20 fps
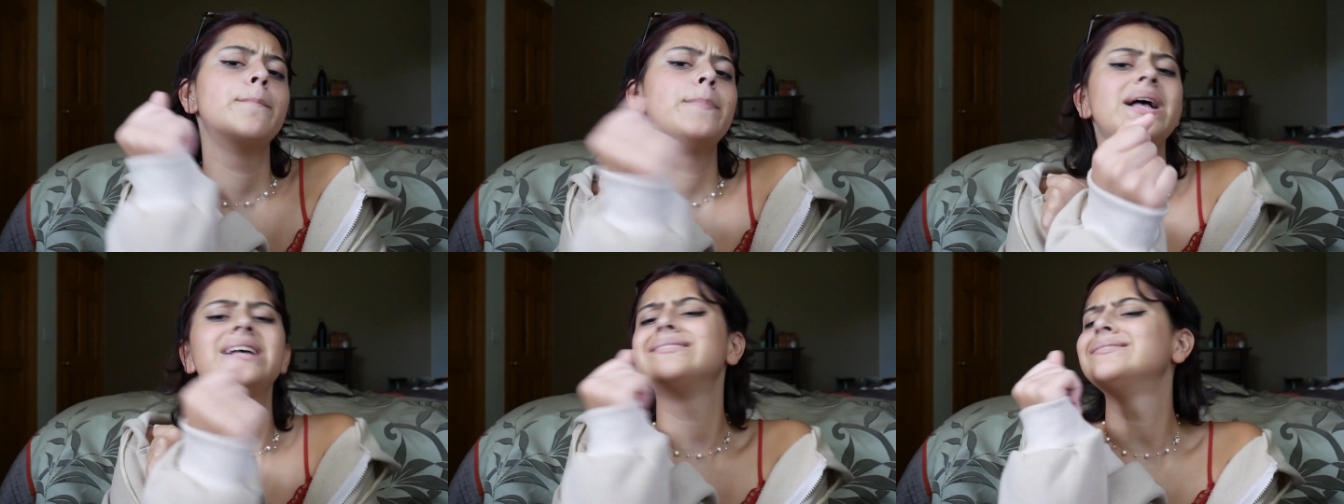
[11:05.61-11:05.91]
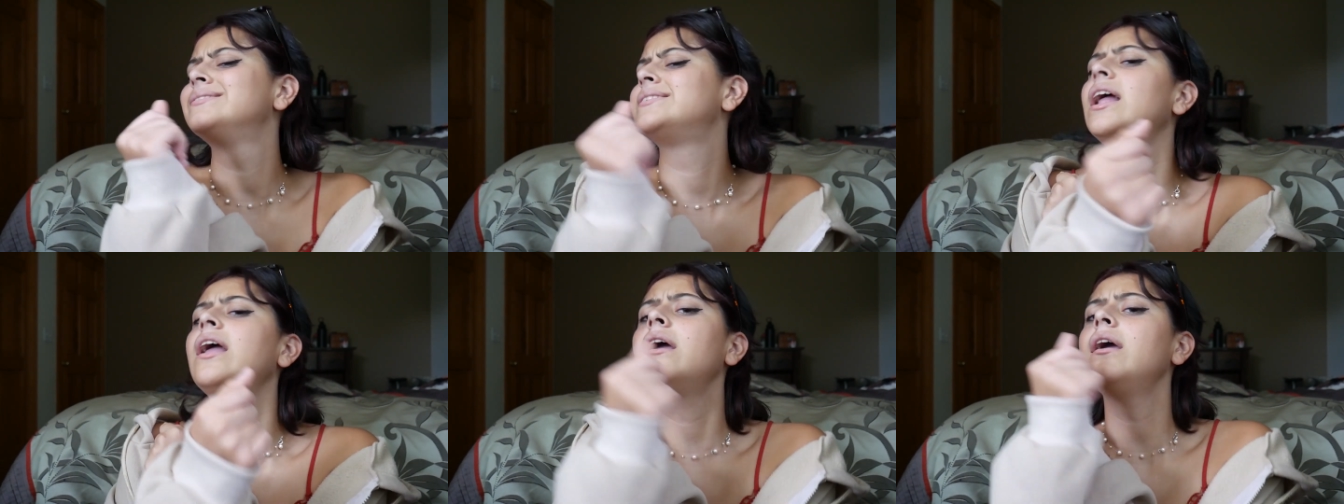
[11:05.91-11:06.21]

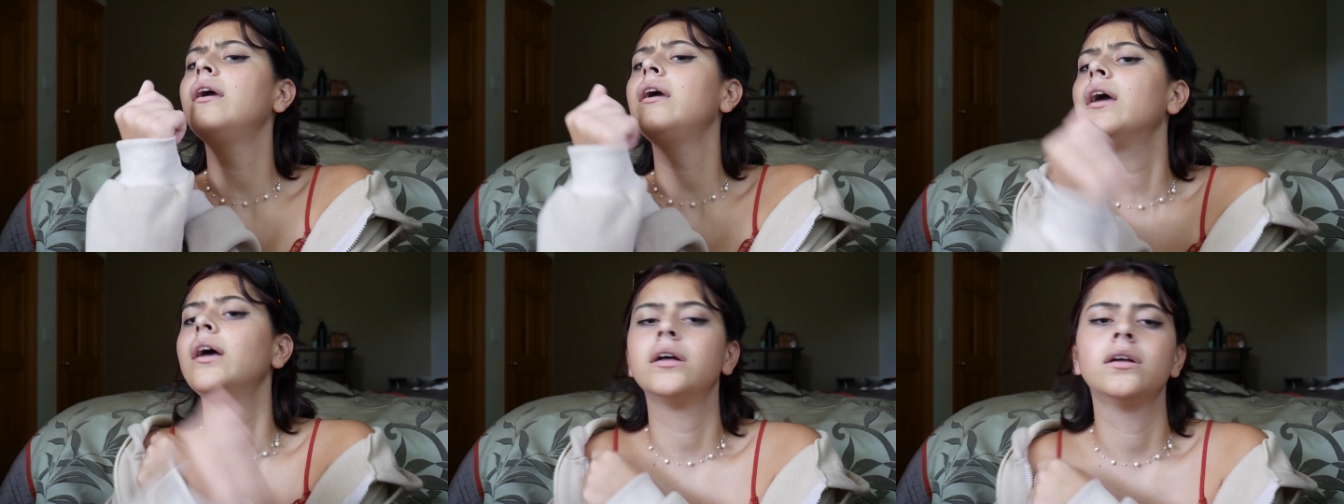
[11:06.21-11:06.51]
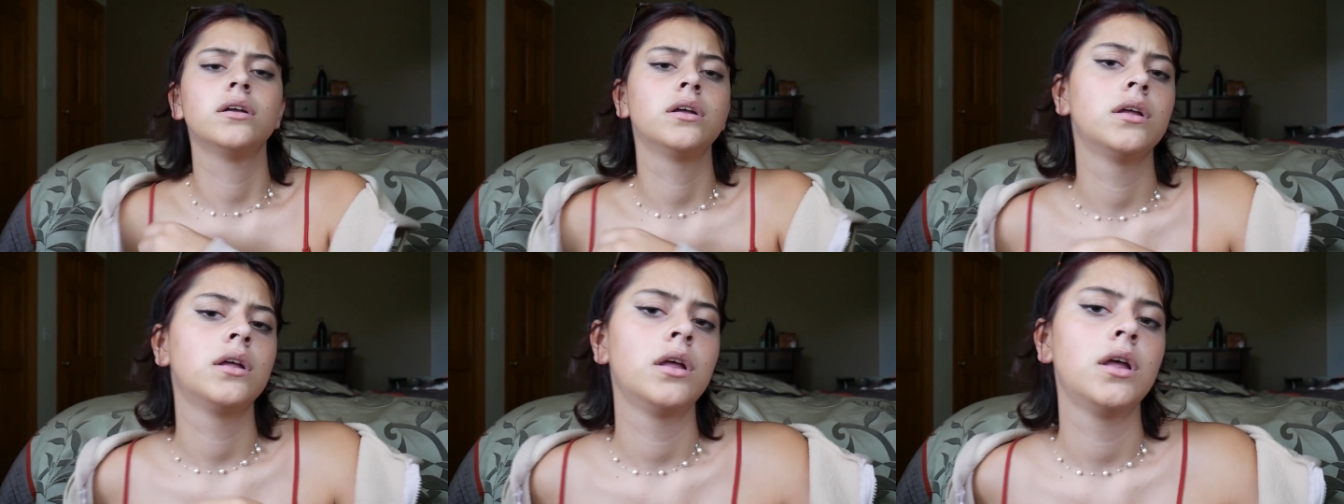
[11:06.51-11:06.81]
bestie.
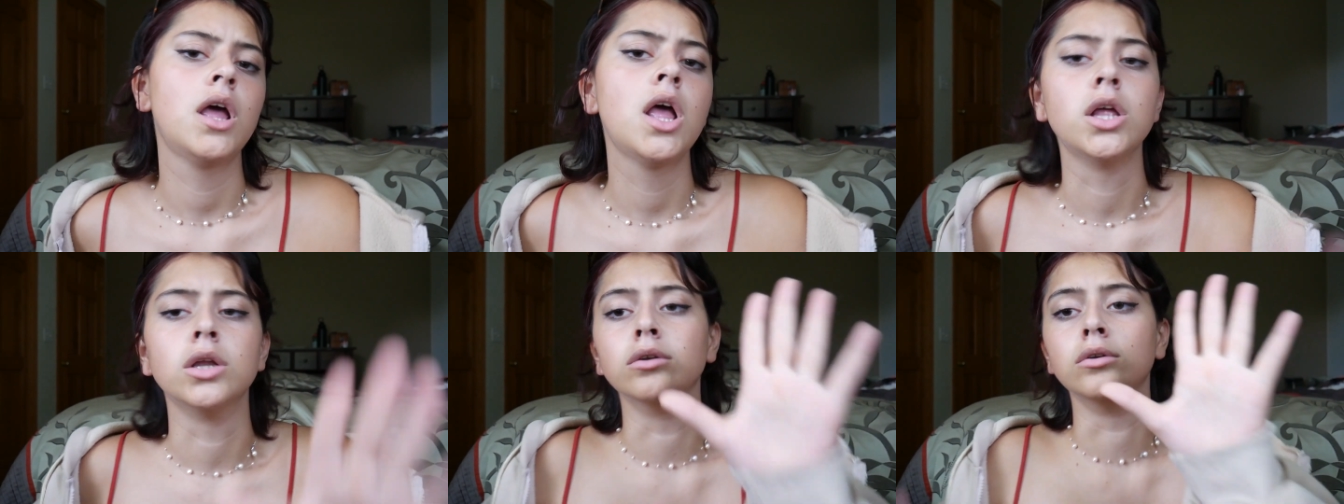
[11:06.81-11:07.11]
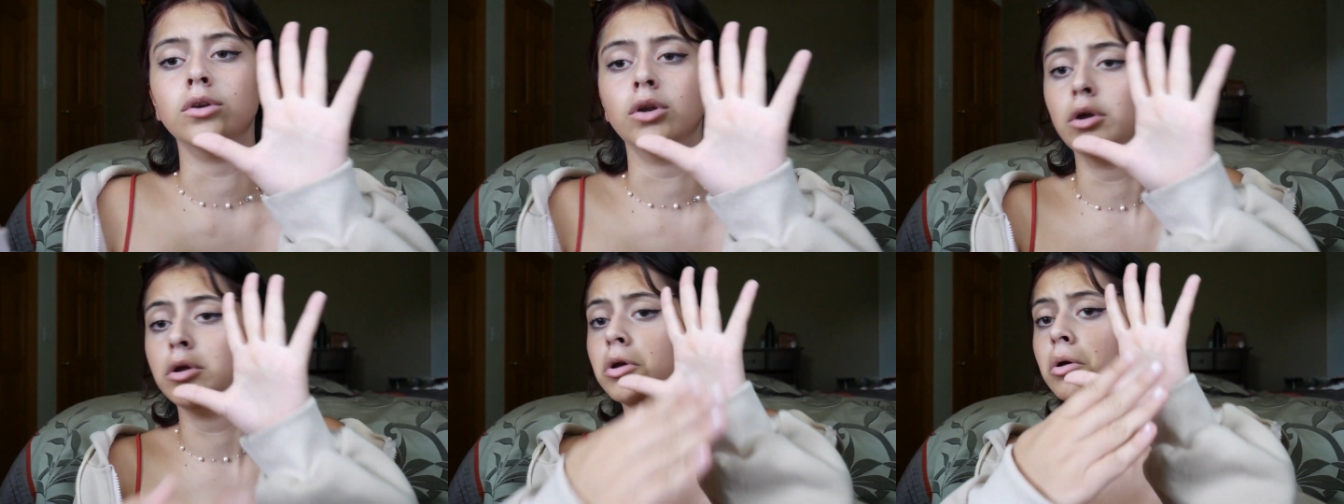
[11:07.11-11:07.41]

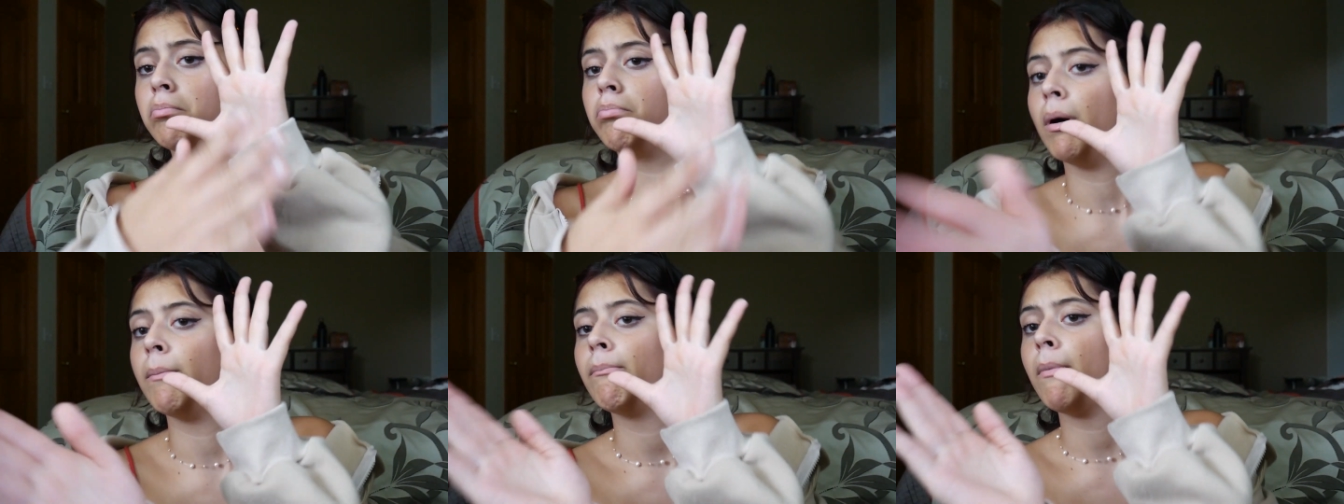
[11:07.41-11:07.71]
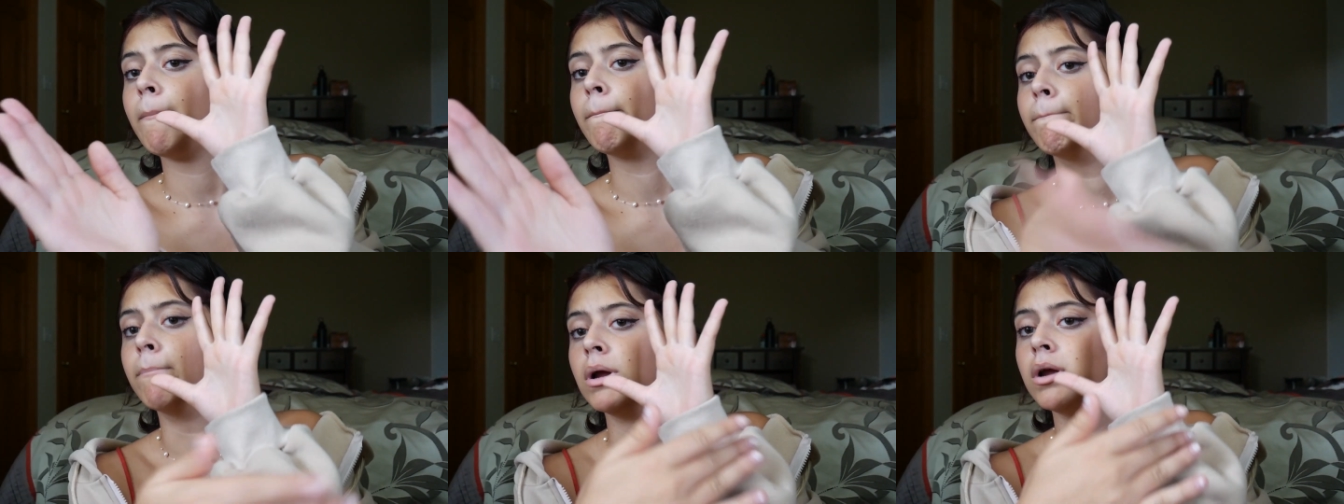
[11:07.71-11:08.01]
Do you pay
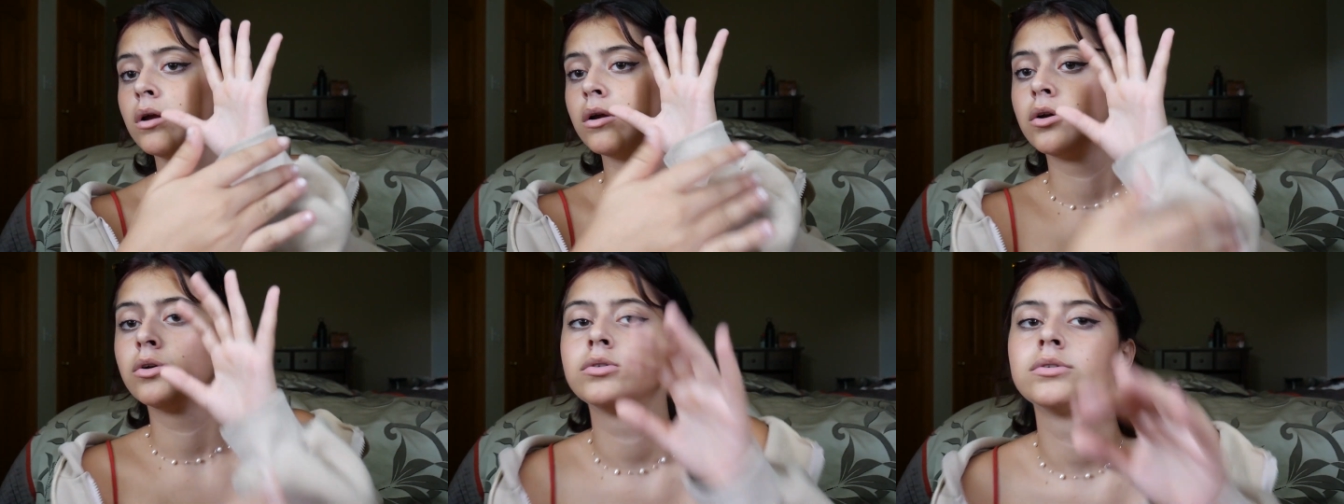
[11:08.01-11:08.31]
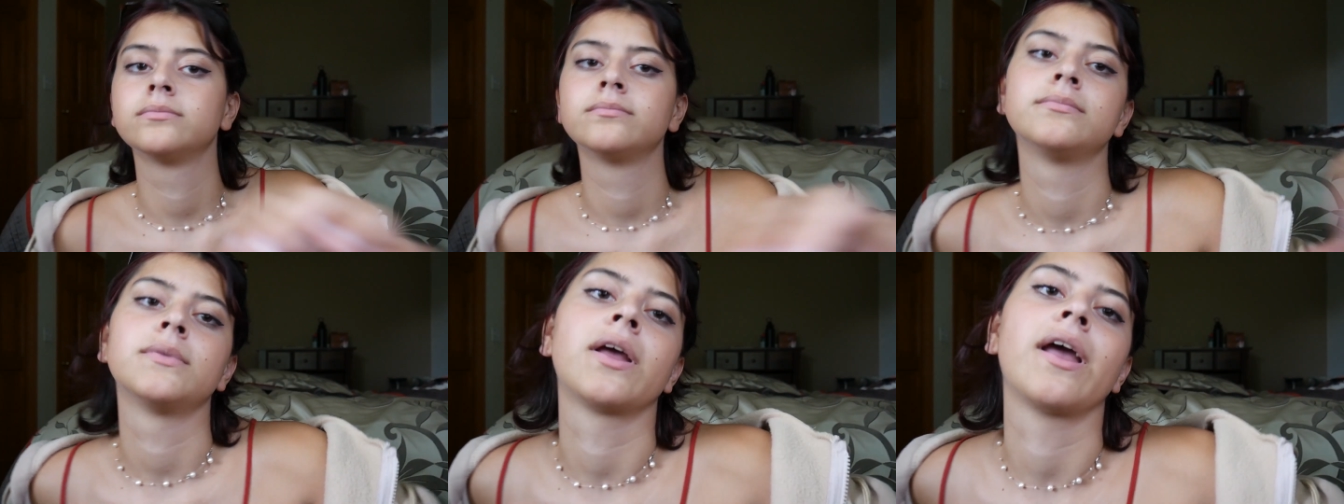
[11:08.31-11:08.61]
my
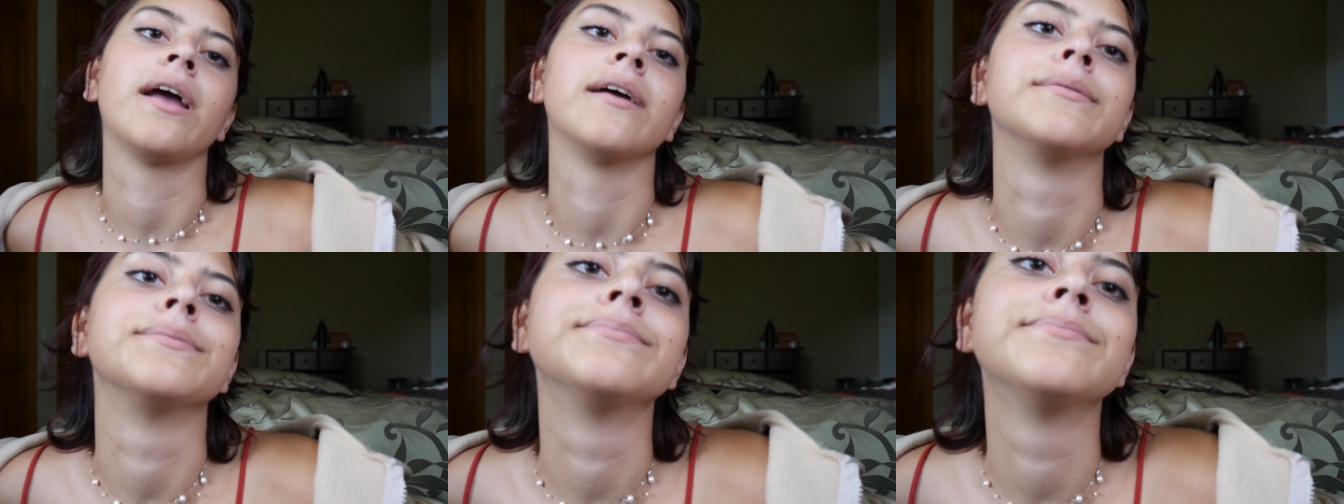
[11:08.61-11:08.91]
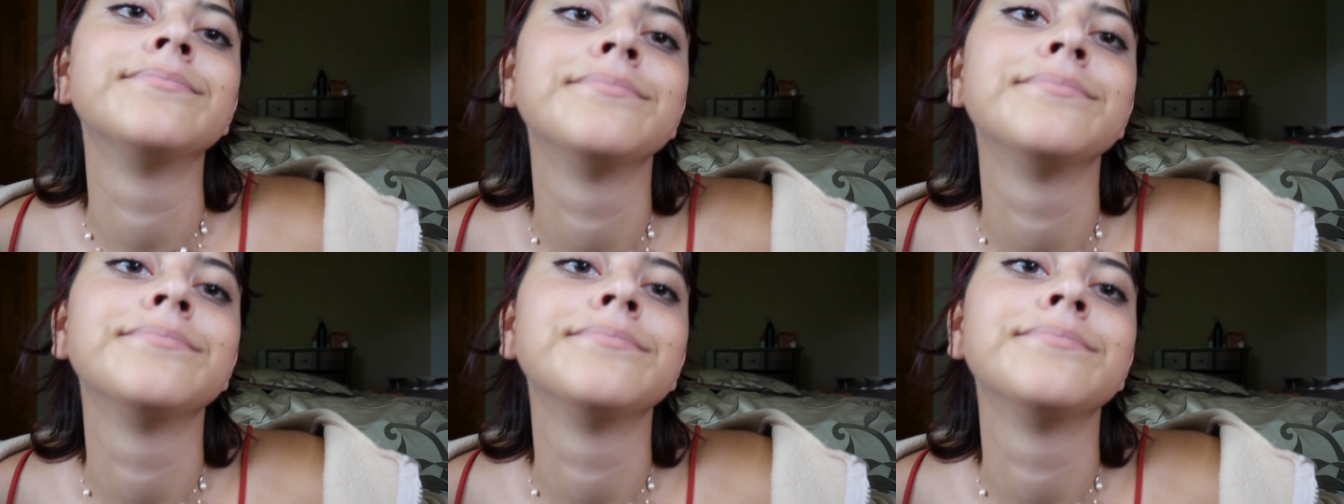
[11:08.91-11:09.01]
bills? Okay,